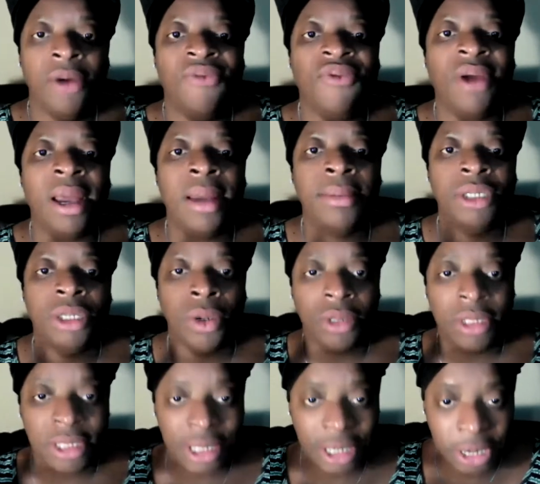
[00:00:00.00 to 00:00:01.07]
from Social
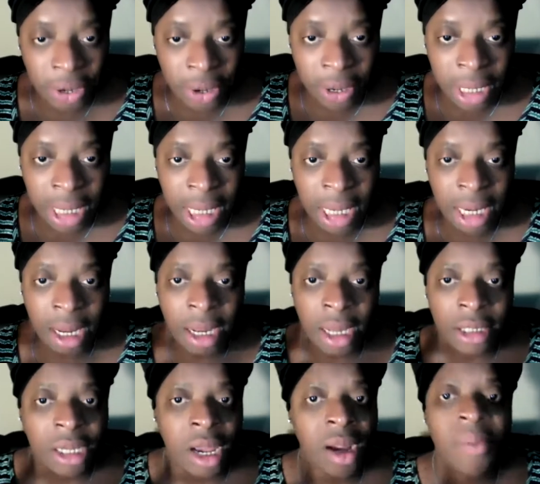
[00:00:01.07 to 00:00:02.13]
Security,
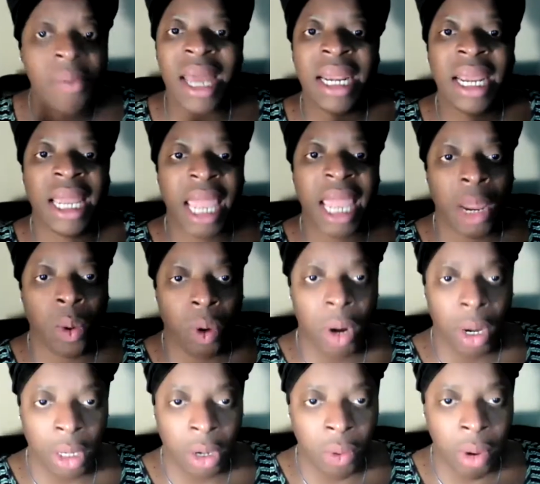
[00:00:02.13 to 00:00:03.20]
talk about they can't
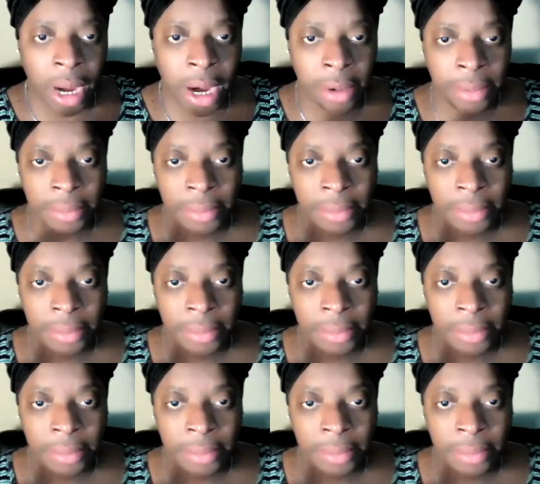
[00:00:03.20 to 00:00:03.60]
work nowhere.